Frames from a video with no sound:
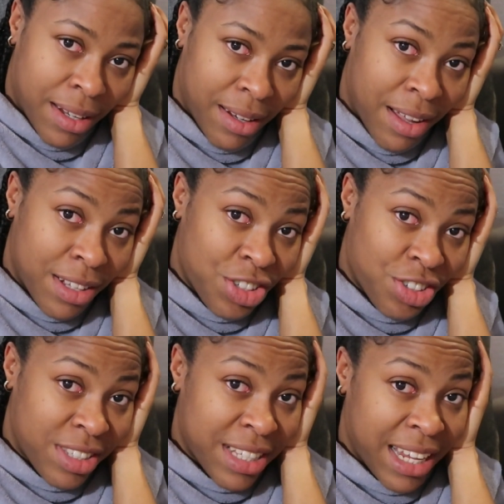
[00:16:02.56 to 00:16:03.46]
Not
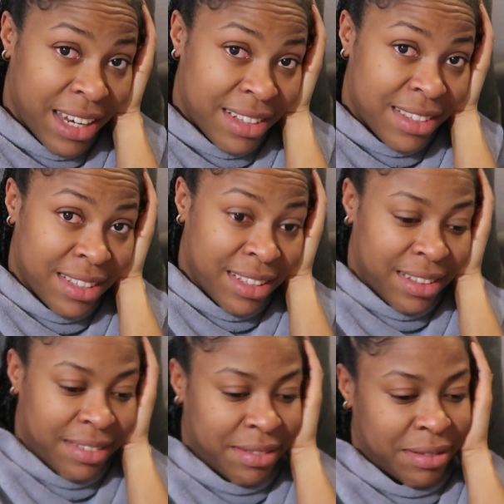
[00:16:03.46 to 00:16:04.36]
just any tea,
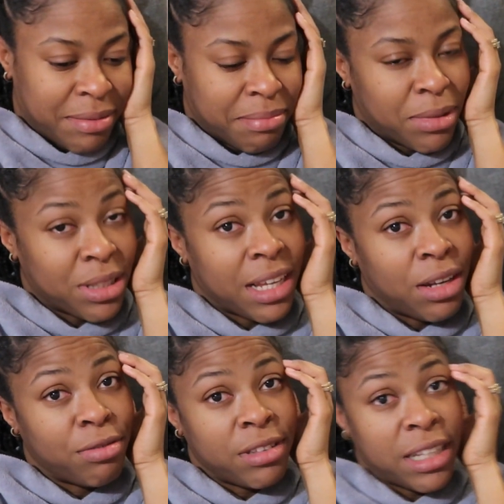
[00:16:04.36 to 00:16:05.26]
but I
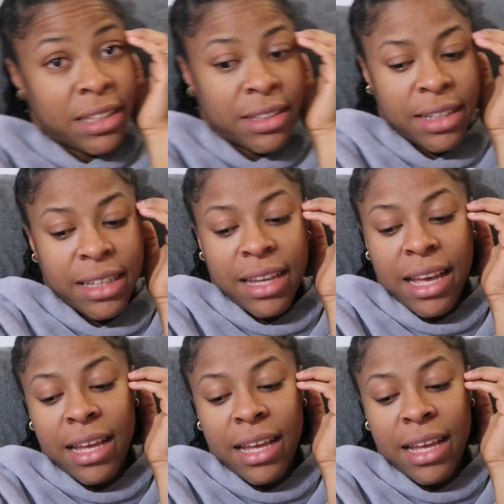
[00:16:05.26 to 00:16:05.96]
love Tetley.